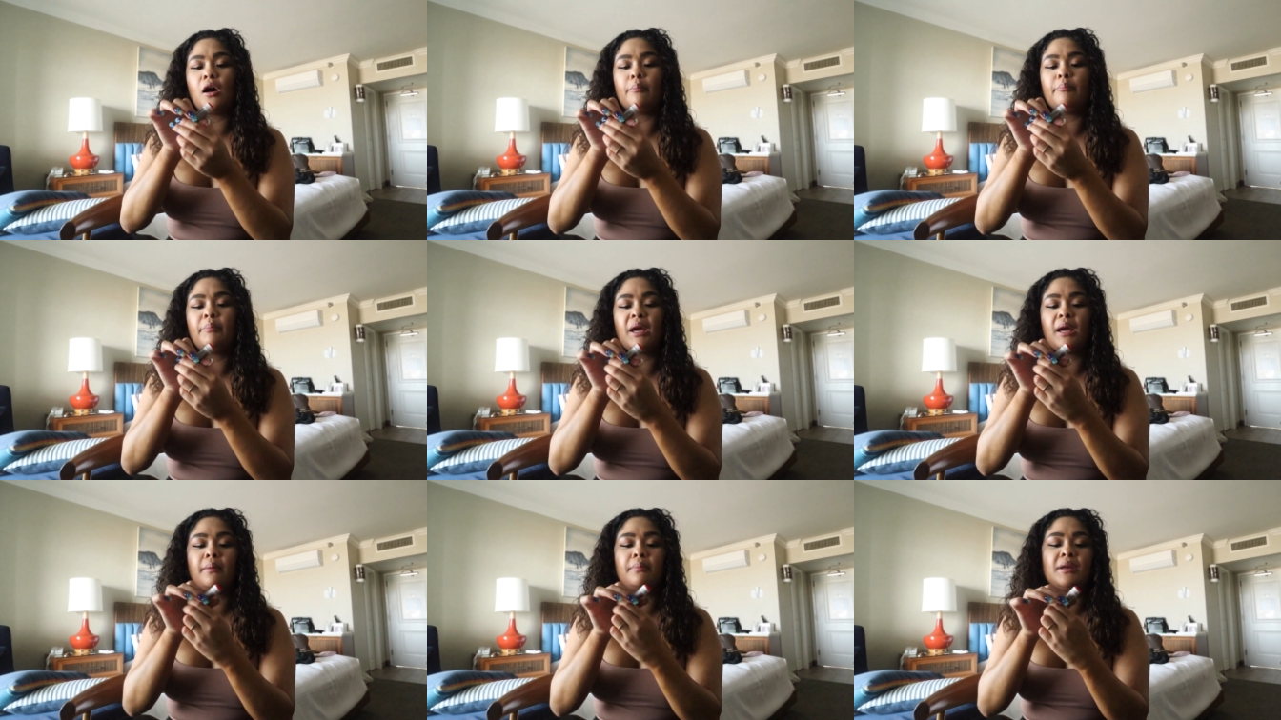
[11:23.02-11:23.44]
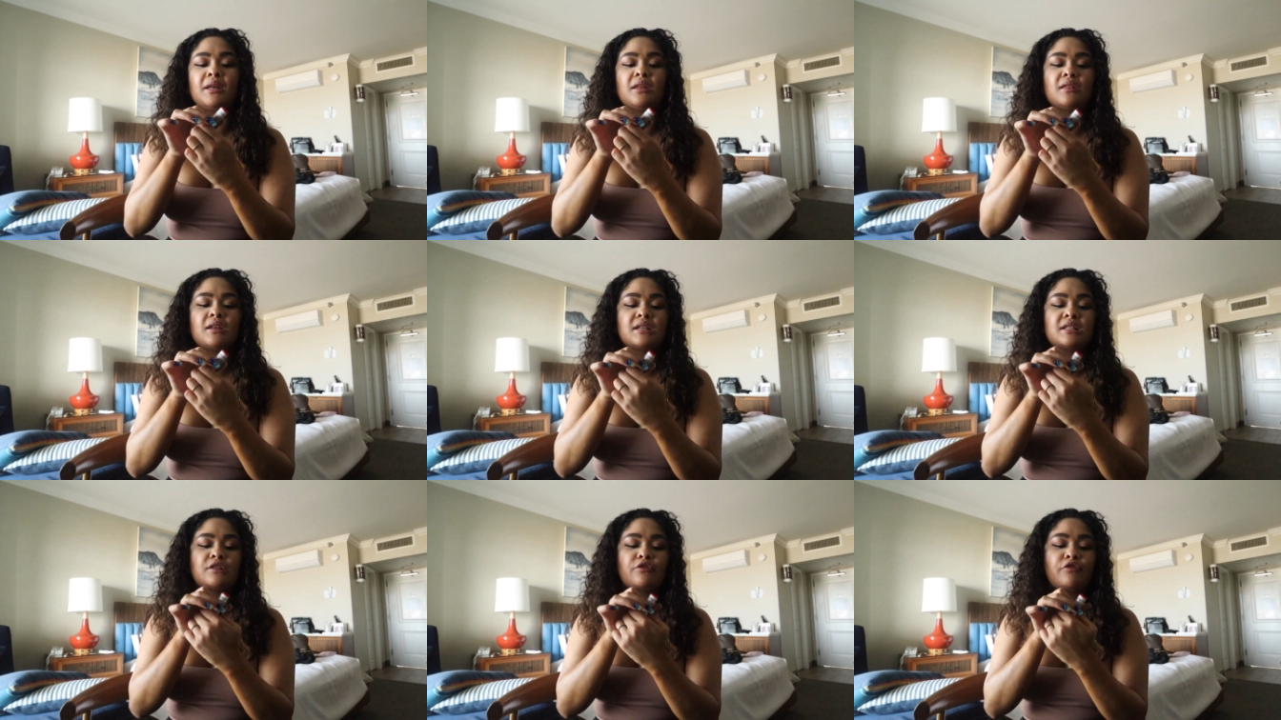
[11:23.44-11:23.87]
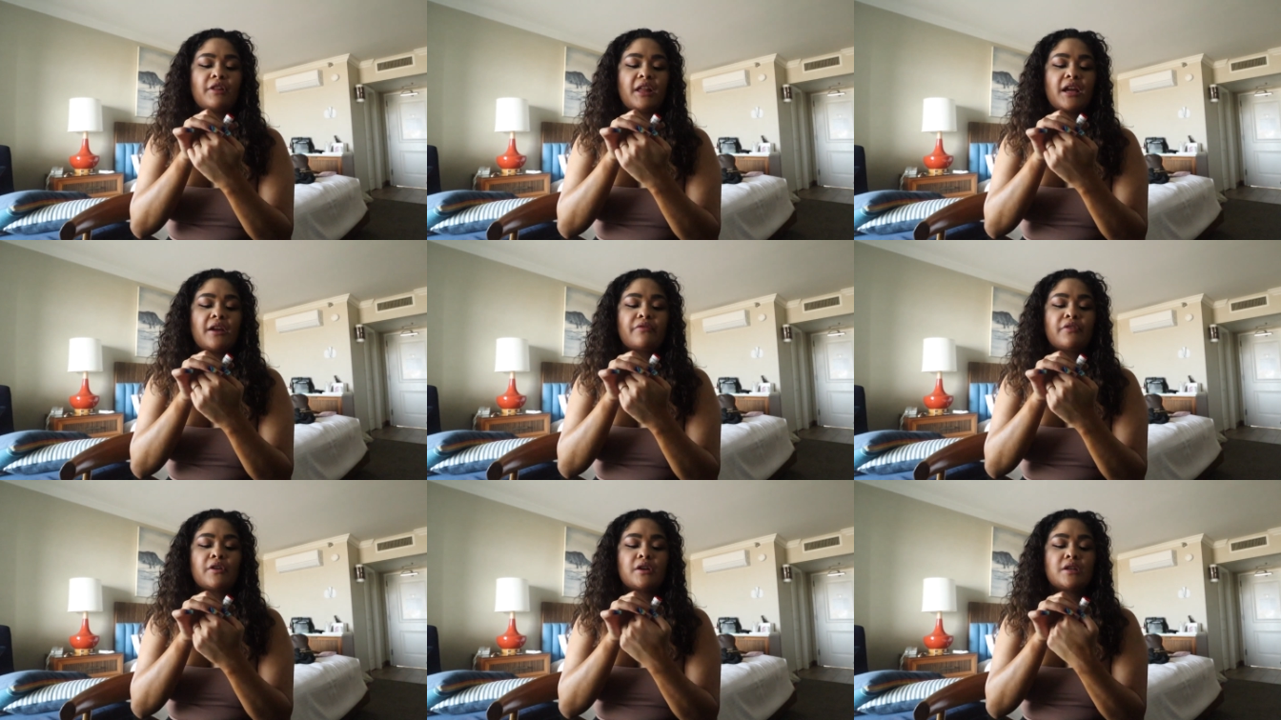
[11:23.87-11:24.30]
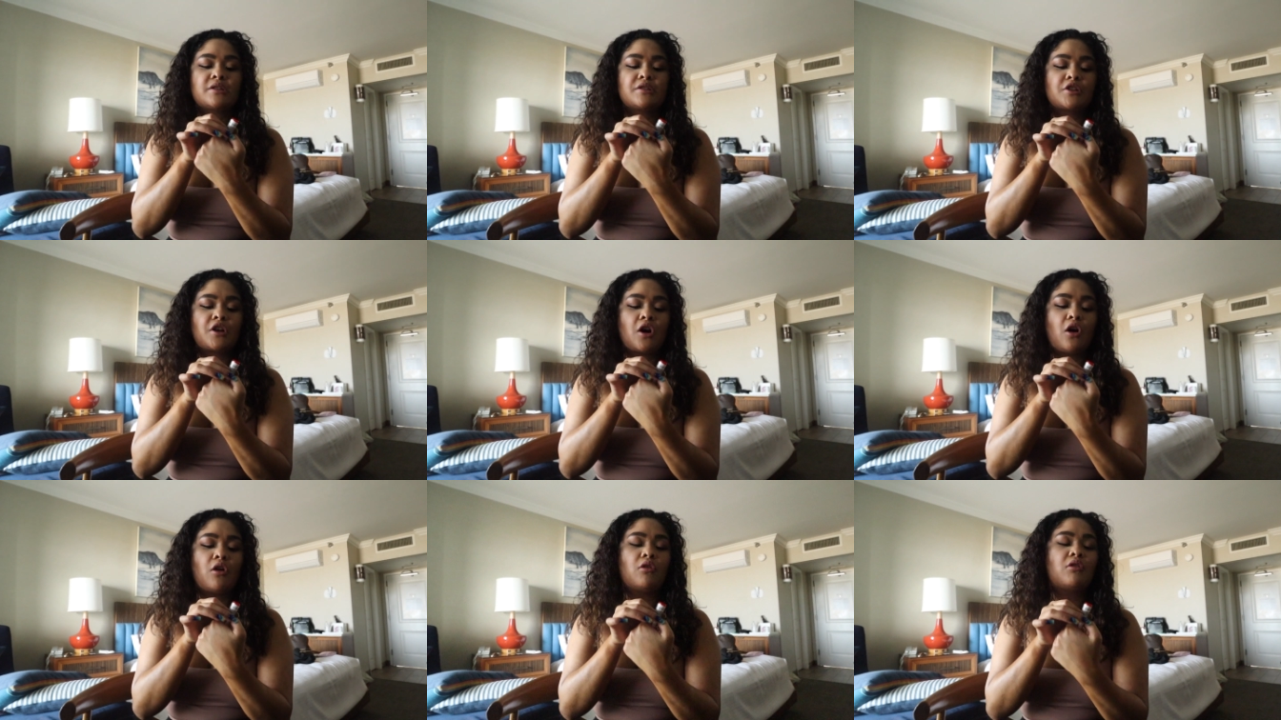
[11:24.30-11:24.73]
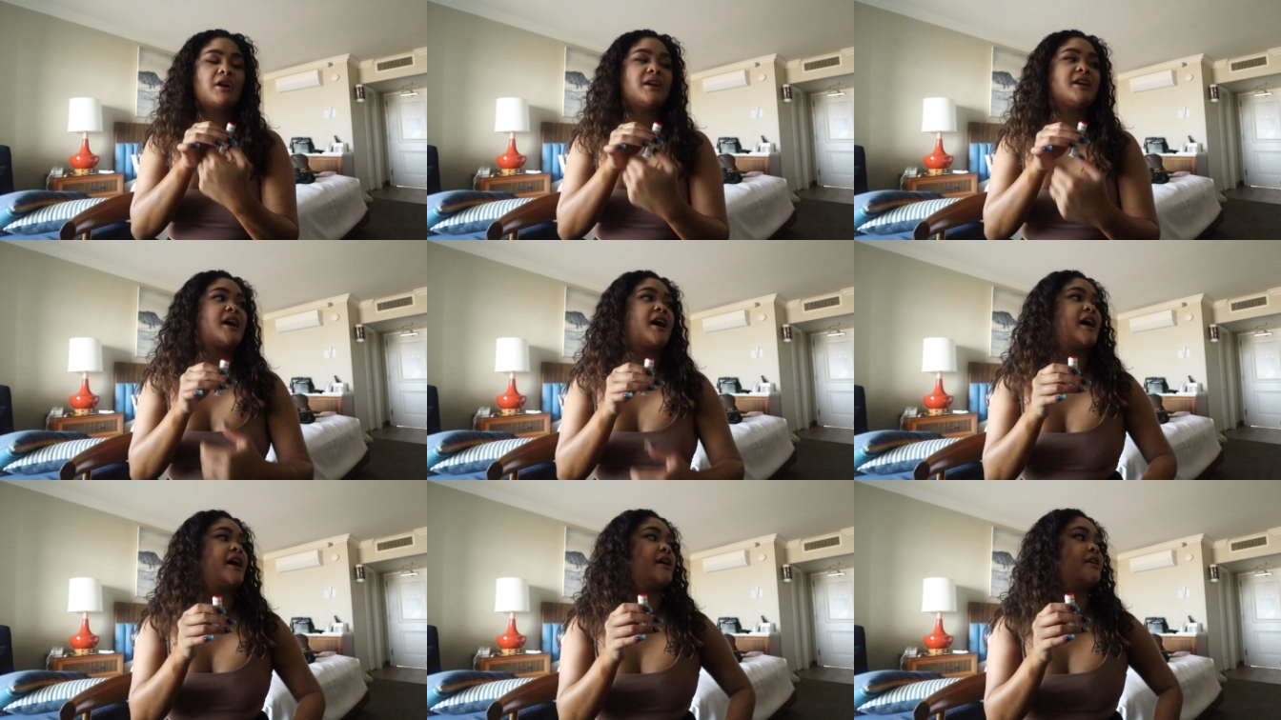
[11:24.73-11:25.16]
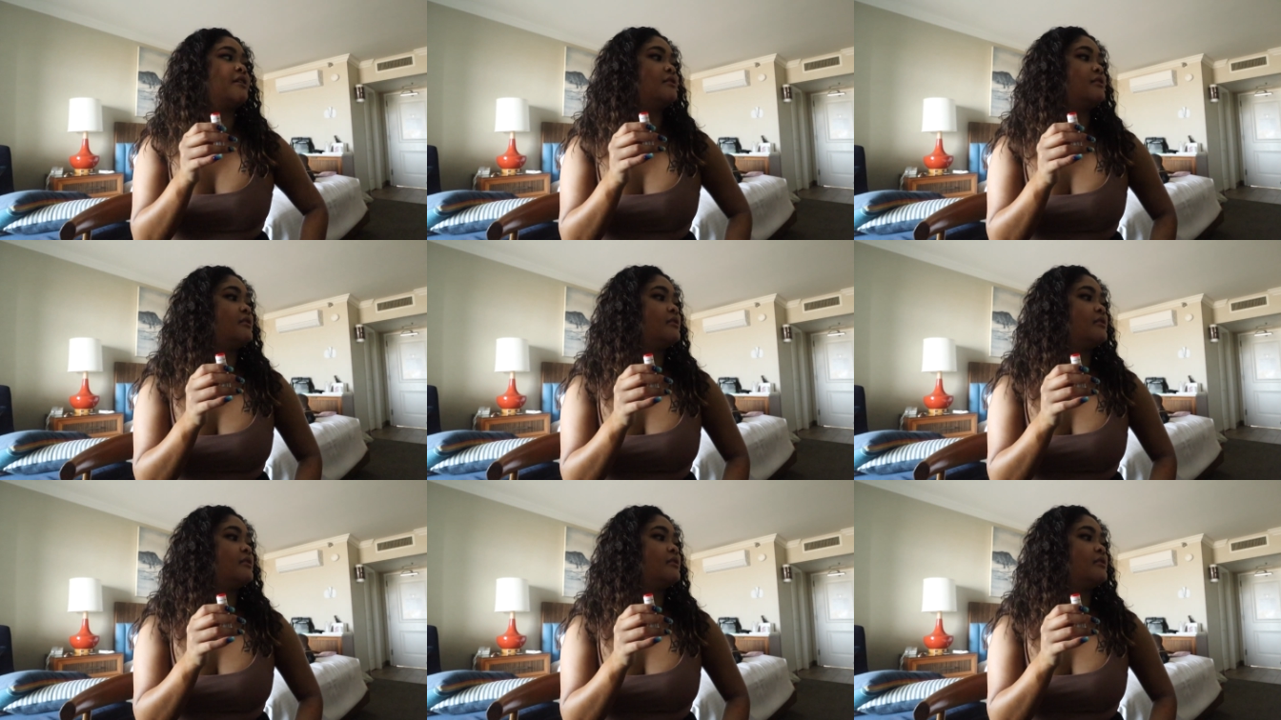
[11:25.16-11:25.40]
Baby, this flavor is coconut.